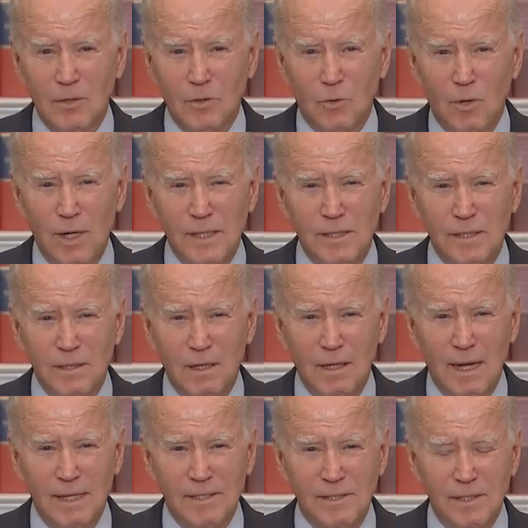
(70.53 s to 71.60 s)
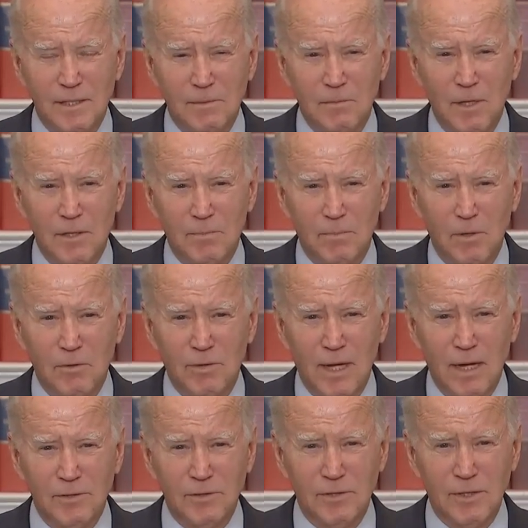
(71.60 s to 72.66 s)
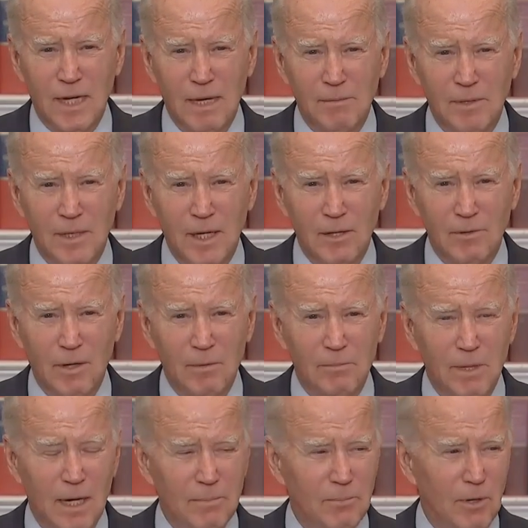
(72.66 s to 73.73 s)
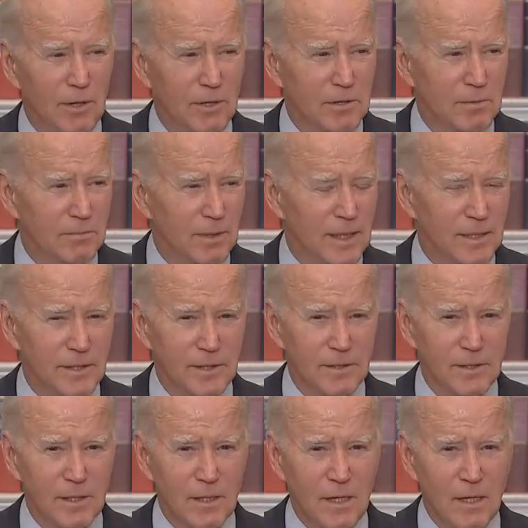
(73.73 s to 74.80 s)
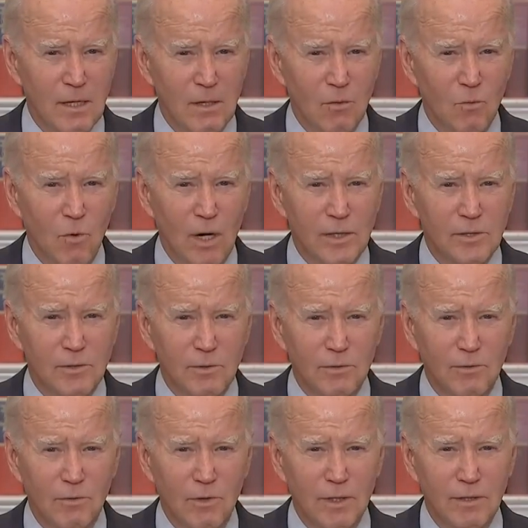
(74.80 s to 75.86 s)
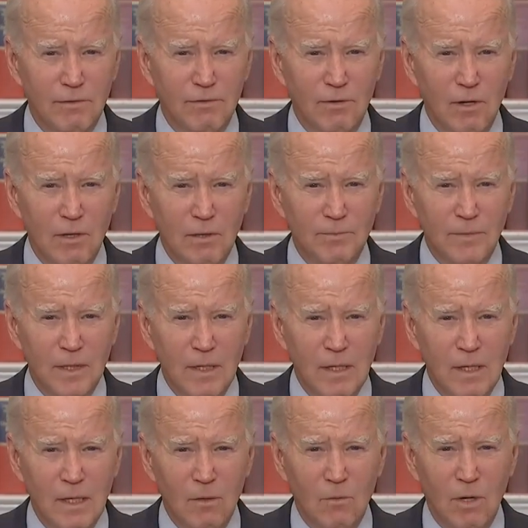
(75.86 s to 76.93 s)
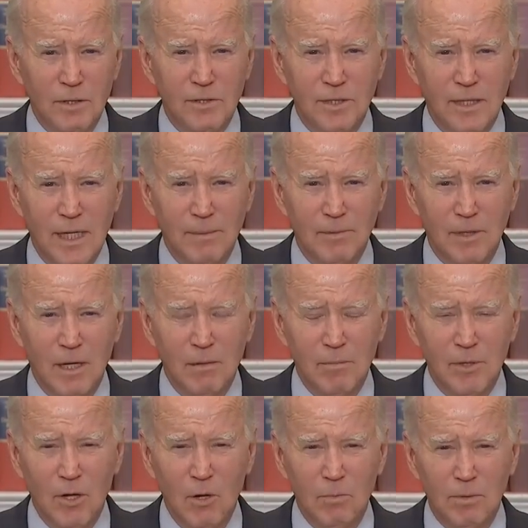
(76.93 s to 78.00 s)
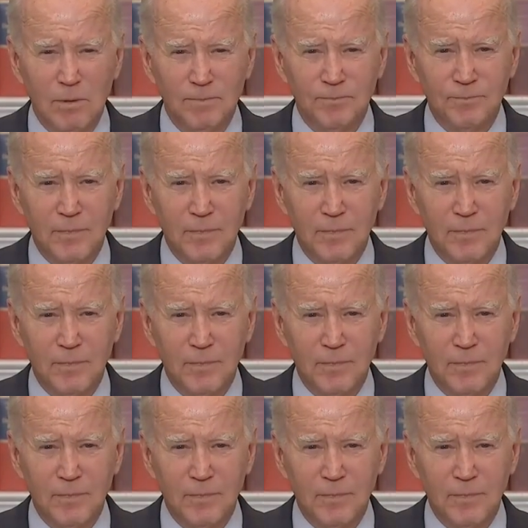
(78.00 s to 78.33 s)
Twice in the last 6 months, both houses came together on a bipartisan basis, once to avoid default, once to keep the government open.